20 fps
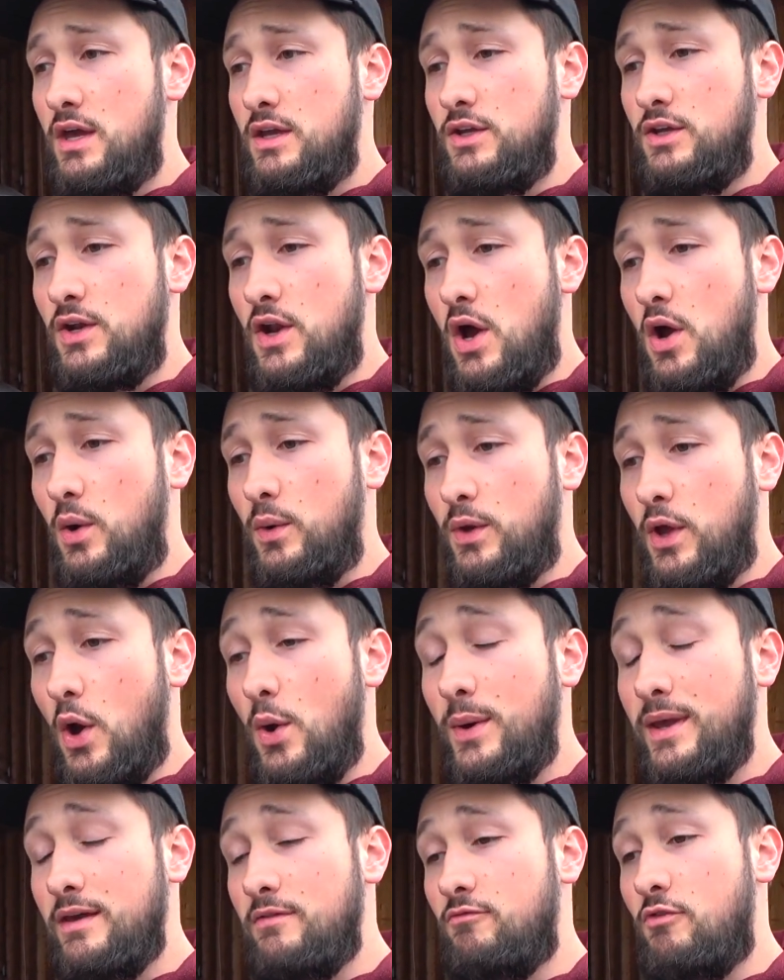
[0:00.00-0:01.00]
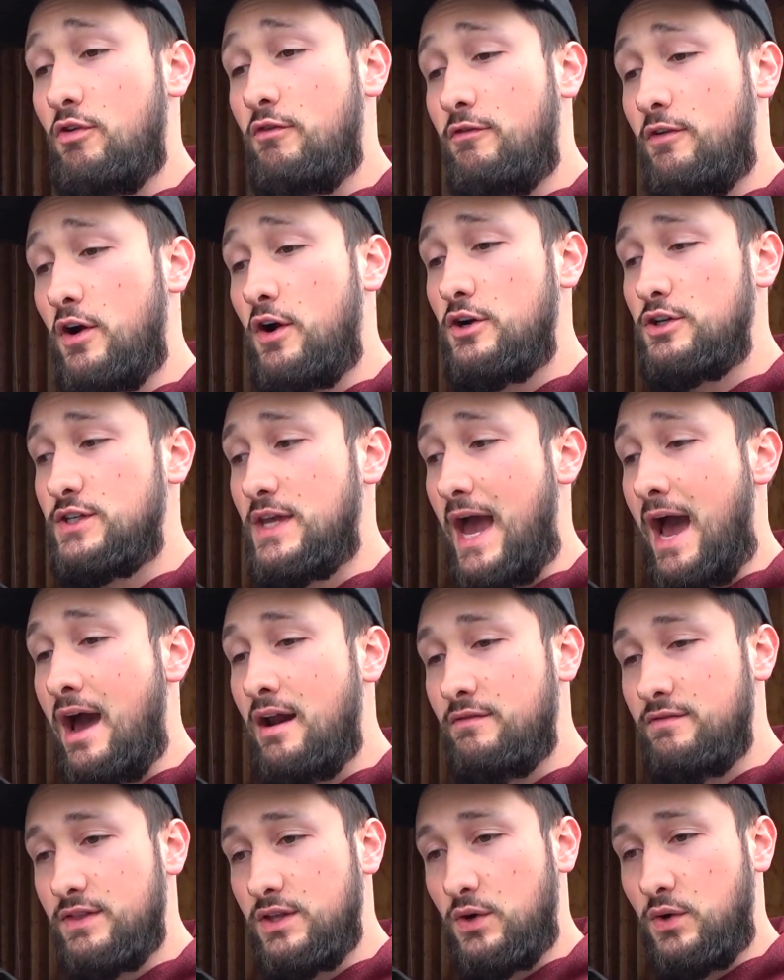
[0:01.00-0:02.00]
you know, going in reverse
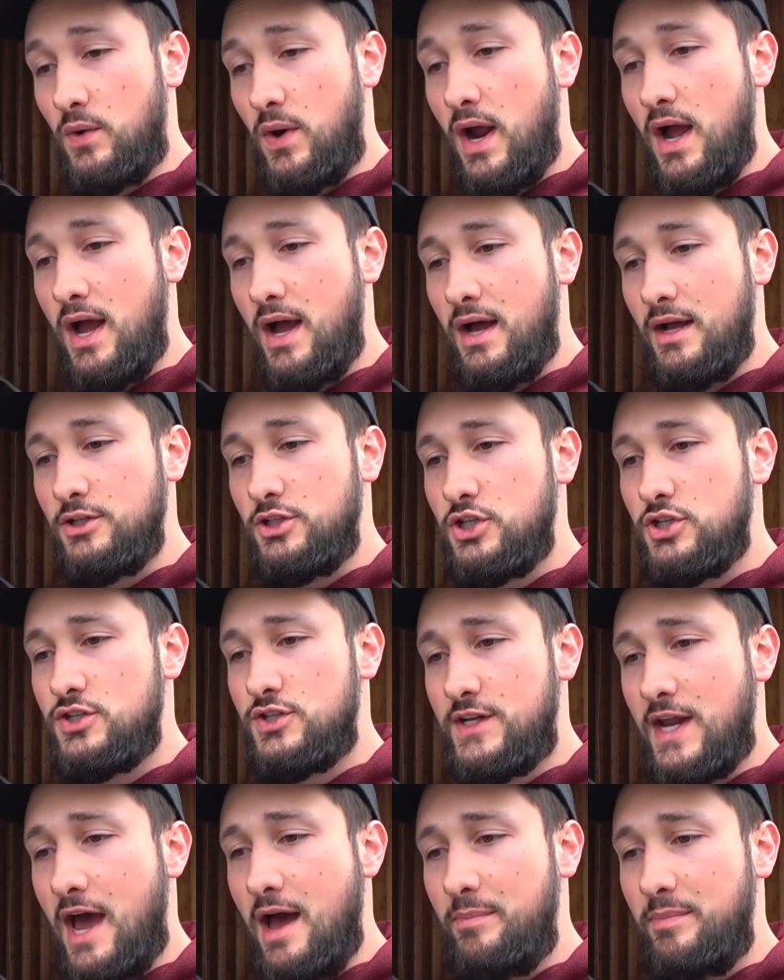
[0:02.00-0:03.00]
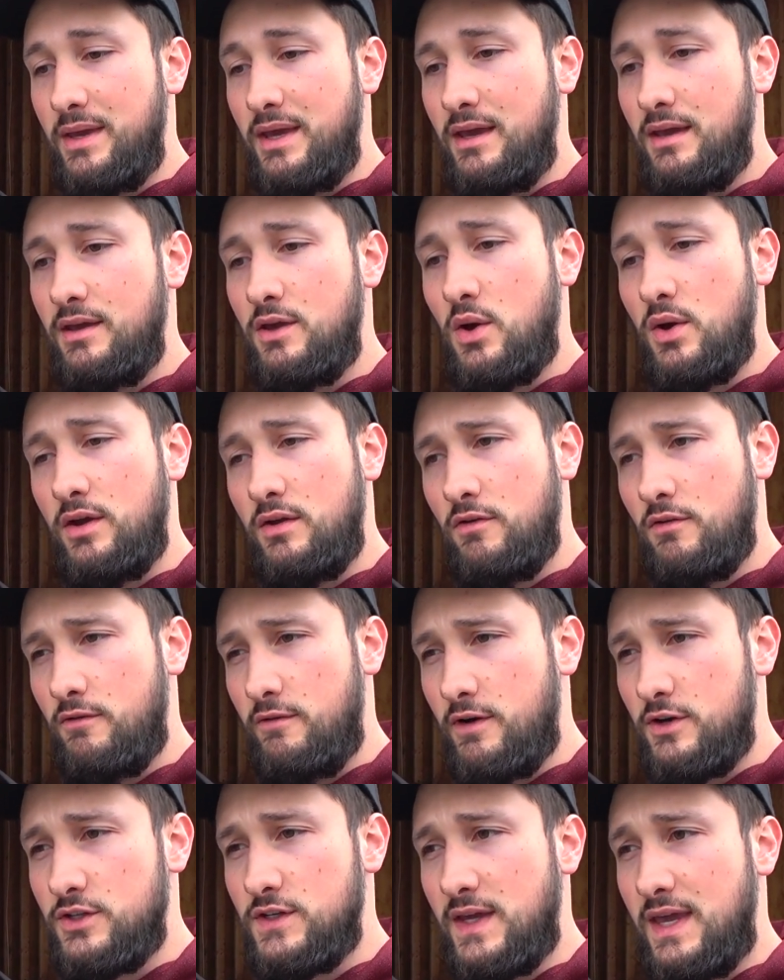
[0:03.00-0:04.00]
out of the garage, stopping, going in
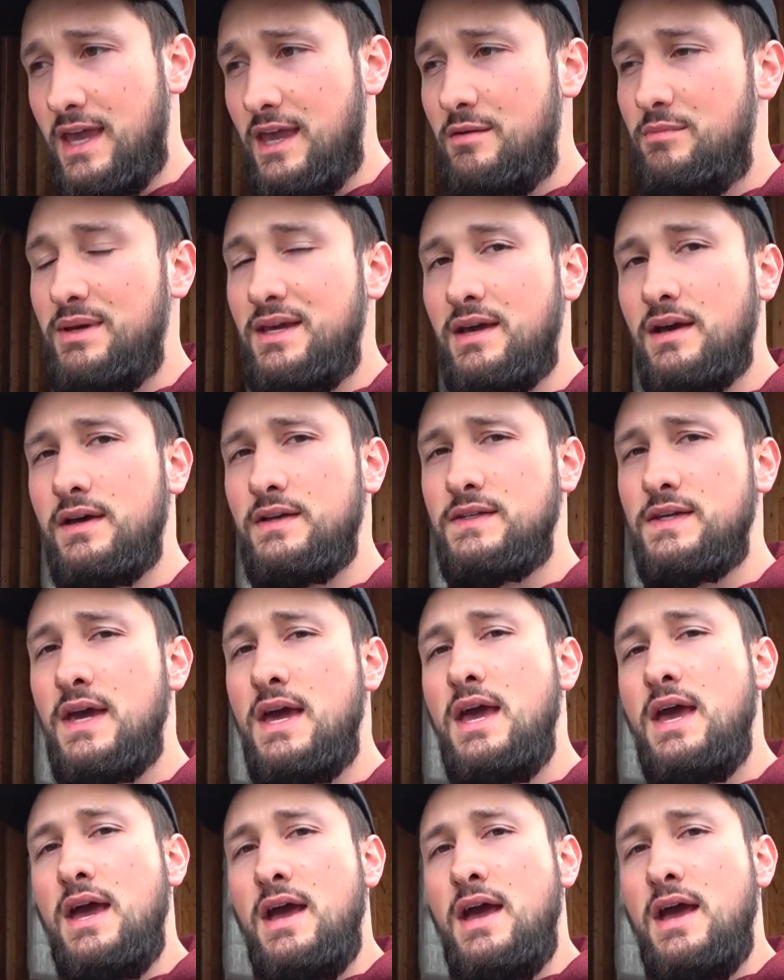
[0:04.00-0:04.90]
reverse again, because